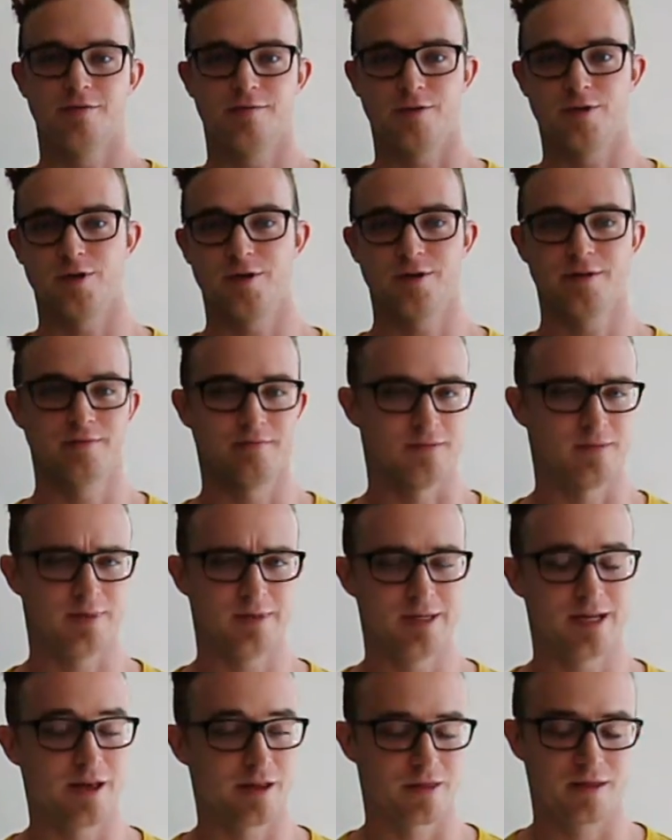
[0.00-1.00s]
for
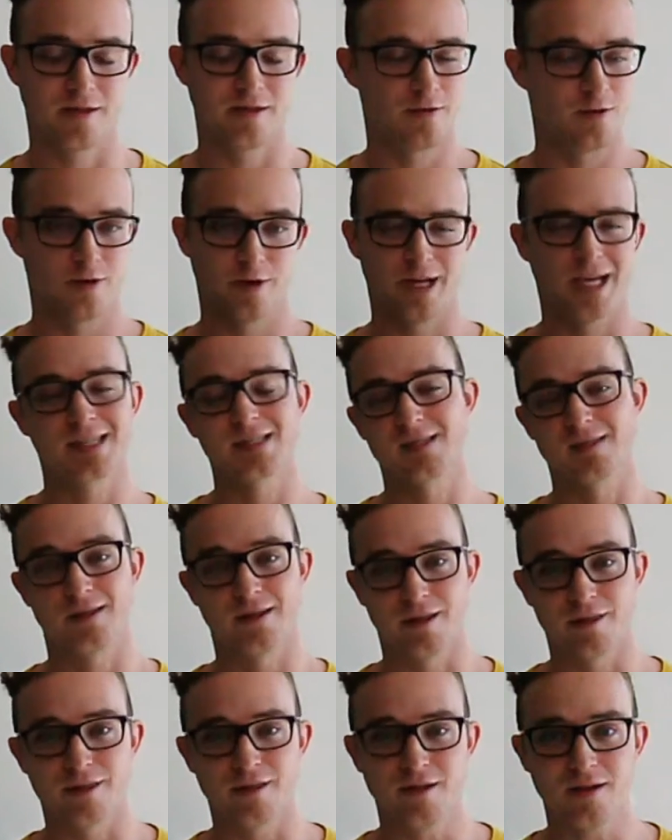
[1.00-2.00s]
nothing or next to
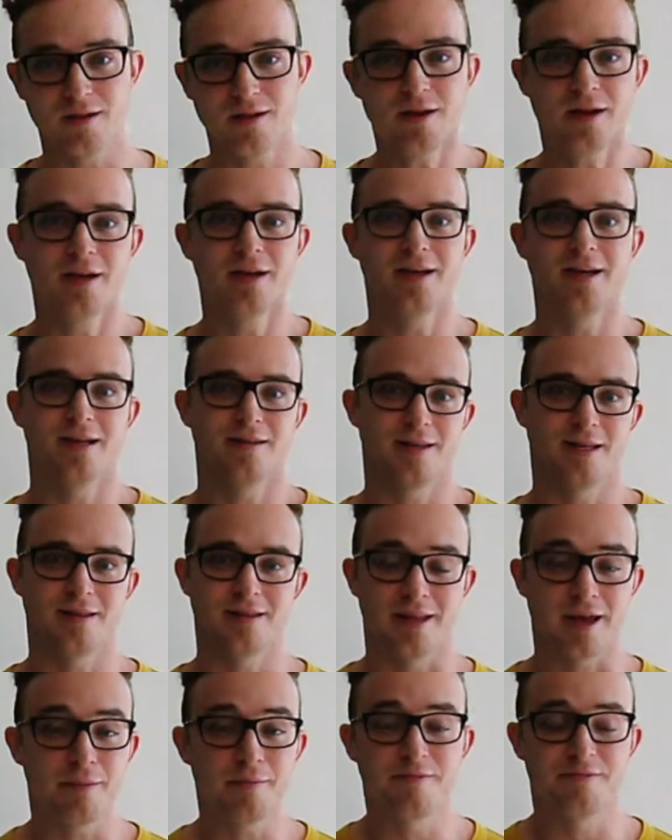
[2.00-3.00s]
nothing, and
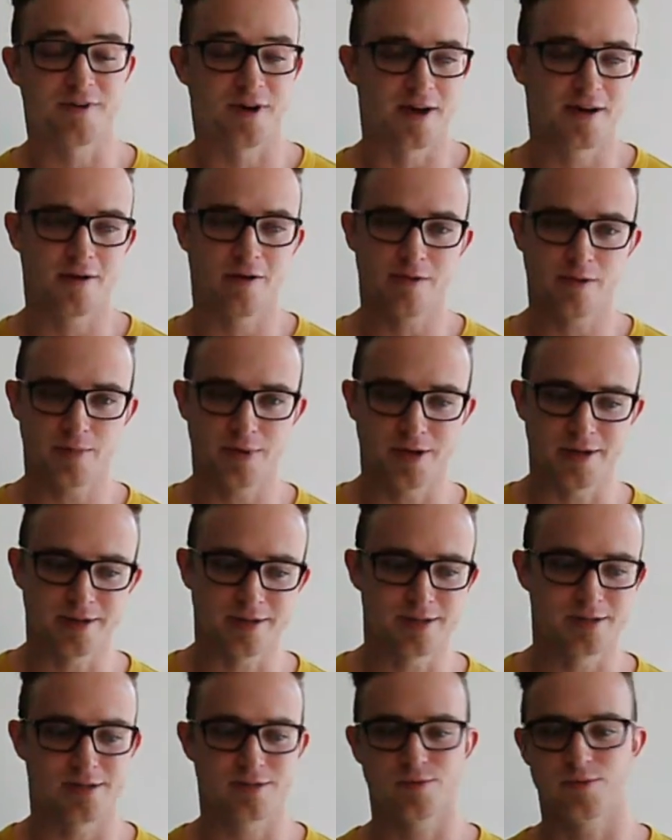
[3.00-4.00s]
let them find all the
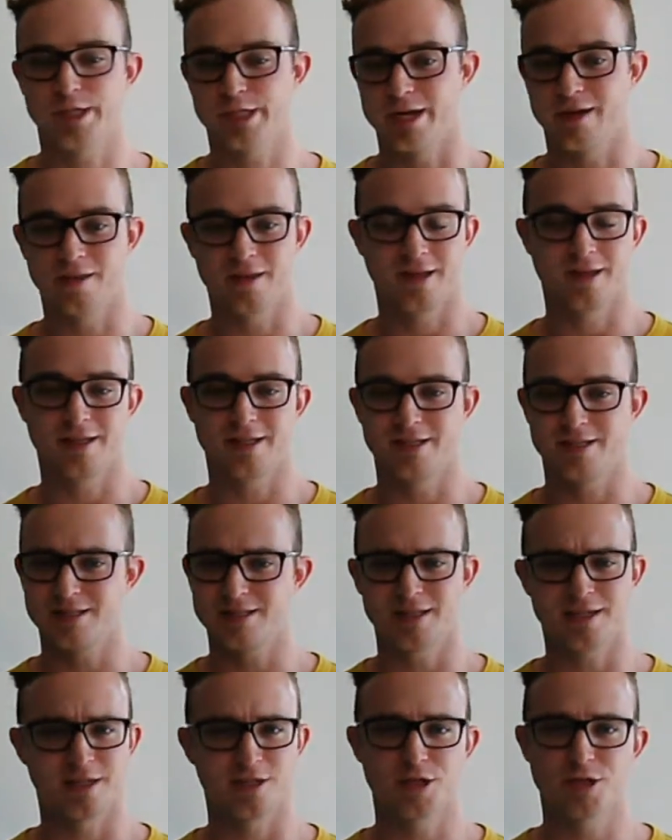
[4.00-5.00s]
bugs, which I think is
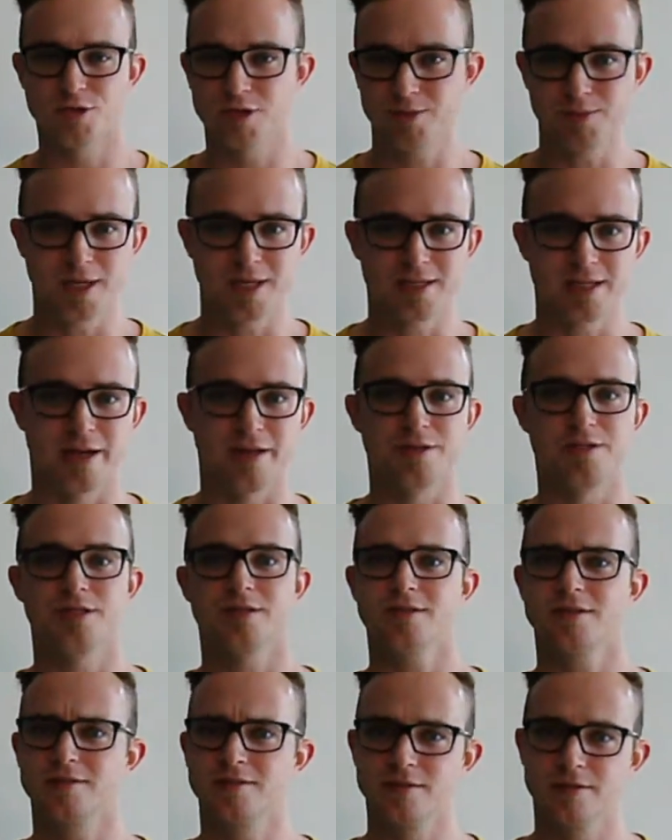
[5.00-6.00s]
extremely
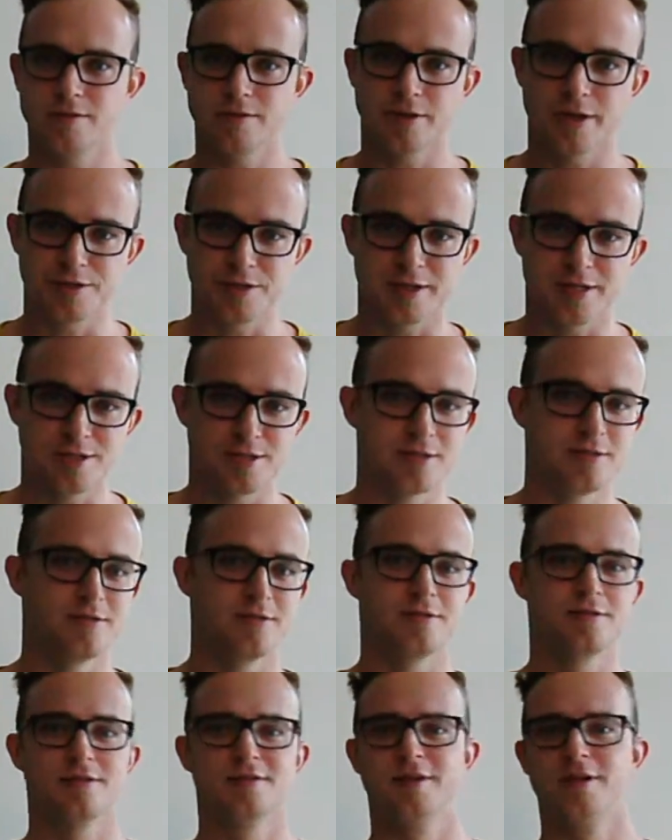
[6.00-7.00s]
intelligent. Congratulations,
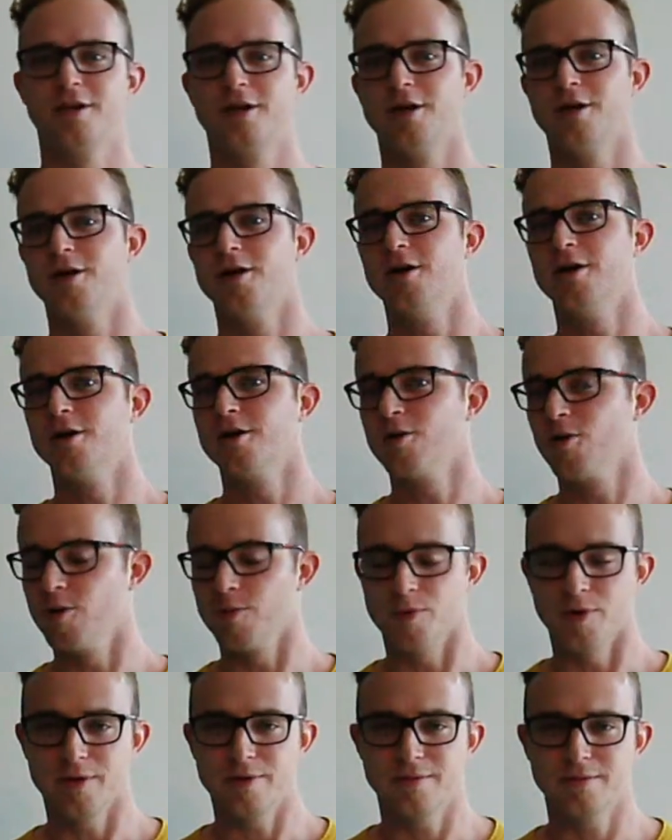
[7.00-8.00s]

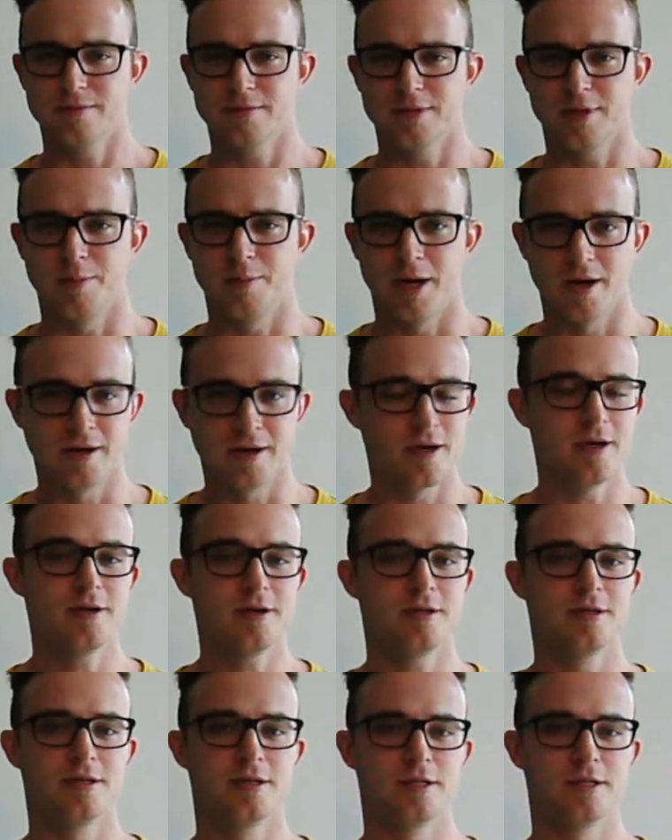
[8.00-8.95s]
corporate America.